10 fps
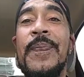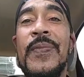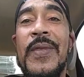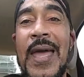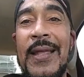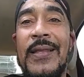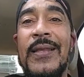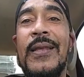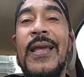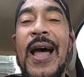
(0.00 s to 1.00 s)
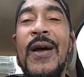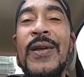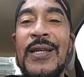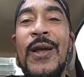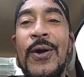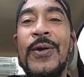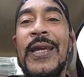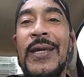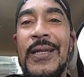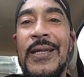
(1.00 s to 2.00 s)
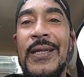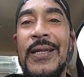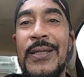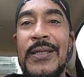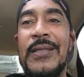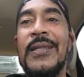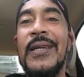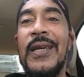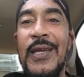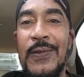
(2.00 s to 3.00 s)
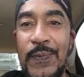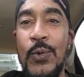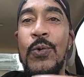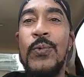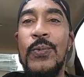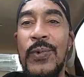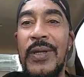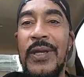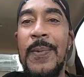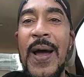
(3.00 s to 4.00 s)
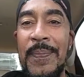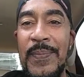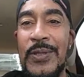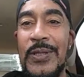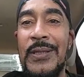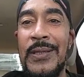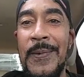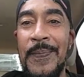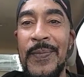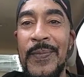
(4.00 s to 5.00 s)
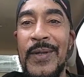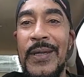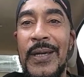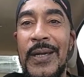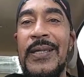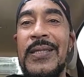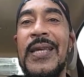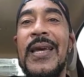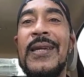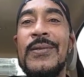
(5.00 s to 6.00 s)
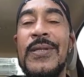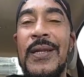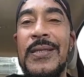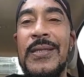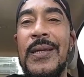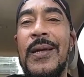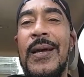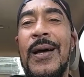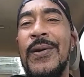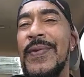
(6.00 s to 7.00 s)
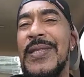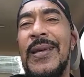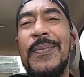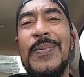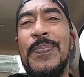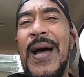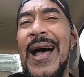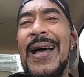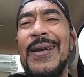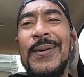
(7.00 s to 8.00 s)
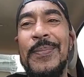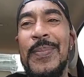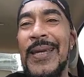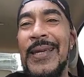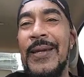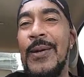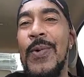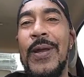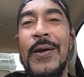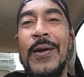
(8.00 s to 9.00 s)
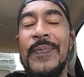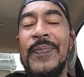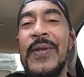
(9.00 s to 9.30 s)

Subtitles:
that how he learned English is through hip hop music. And he said he used to listen to, I don't know if he said Pac or Biggie or one of them.